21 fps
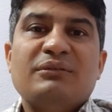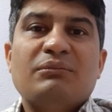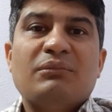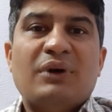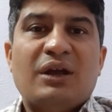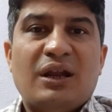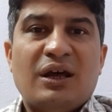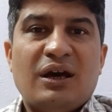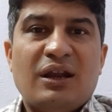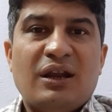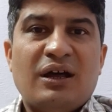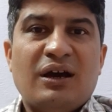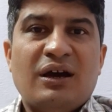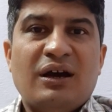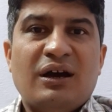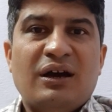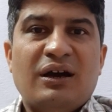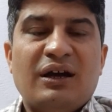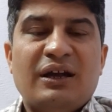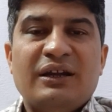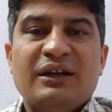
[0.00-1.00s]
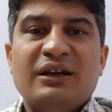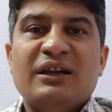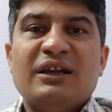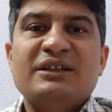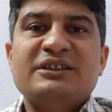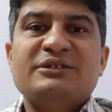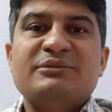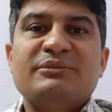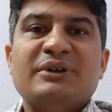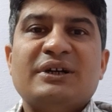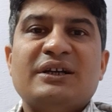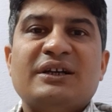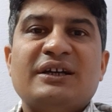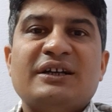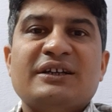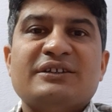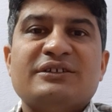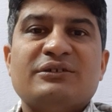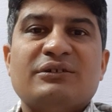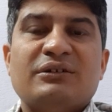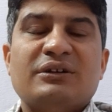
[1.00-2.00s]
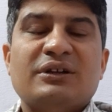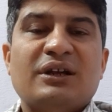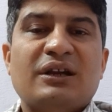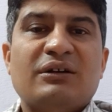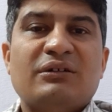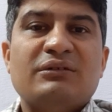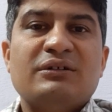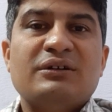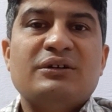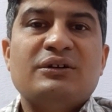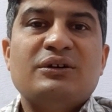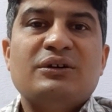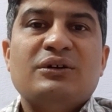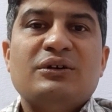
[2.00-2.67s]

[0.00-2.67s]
Banana, high glycemic index, not allowed.